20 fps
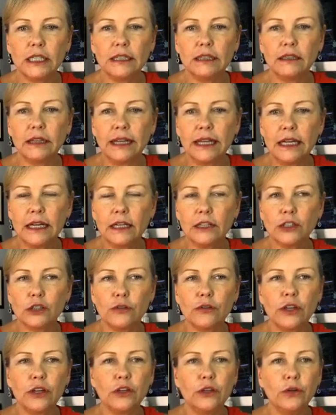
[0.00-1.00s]
a link so
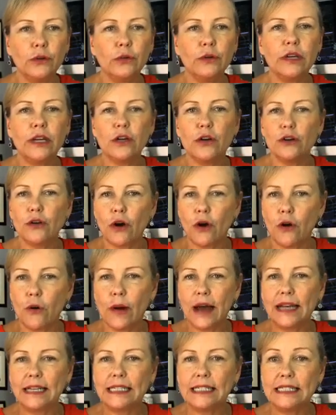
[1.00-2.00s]
that you can
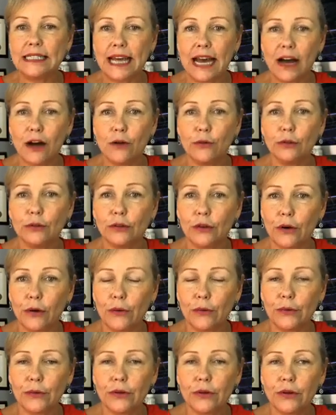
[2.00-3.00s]
go and
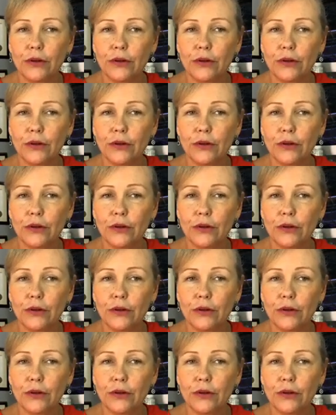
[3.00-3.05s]
download